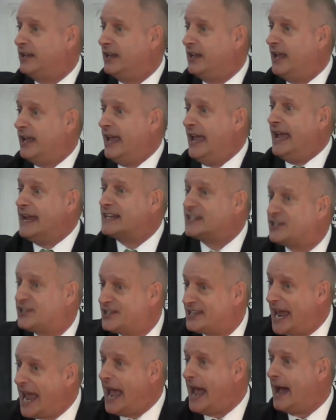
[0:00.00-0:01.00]

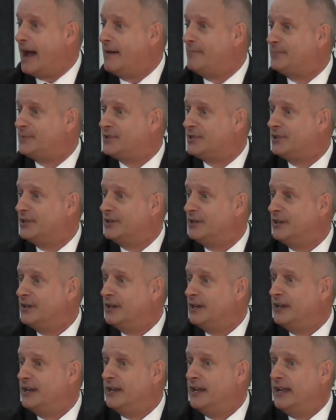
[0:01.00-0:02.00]
except
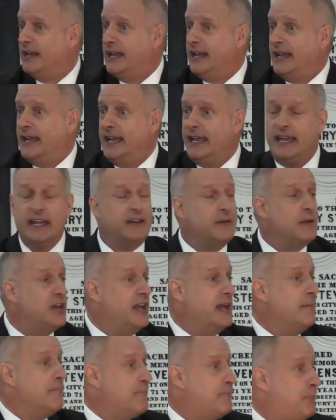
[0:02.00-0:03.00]
it
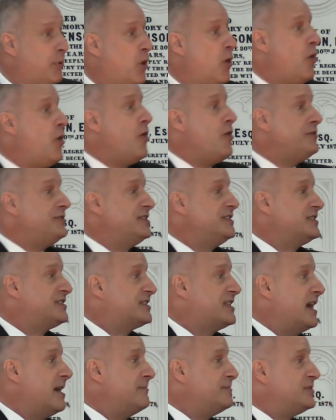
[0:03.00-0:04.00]
emboldens
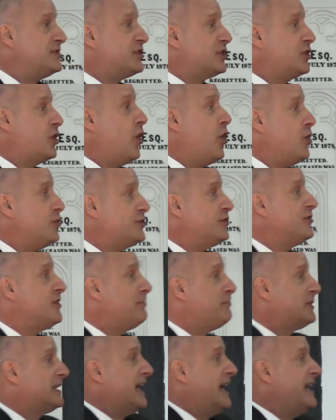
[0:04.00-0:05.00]
them to go do the
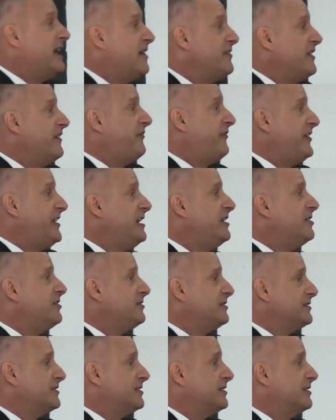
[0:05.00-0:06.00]
play on the
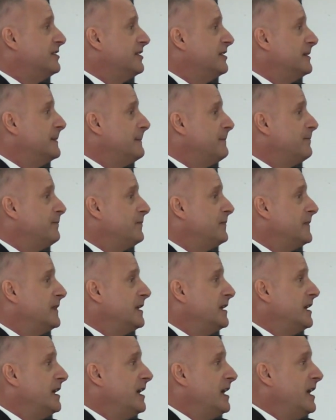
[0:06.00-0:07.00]
field.
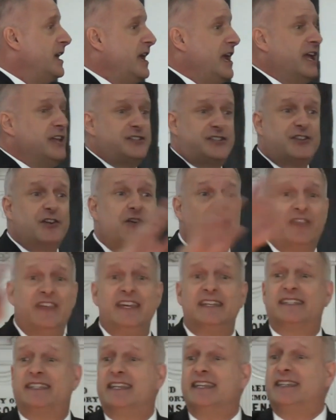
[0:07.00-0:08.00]
And so
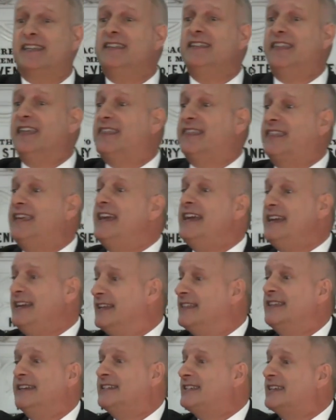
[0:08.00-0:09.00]
this isn't the
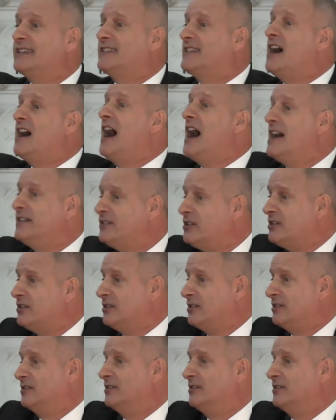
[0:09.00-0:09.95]
thing. This is the huddle.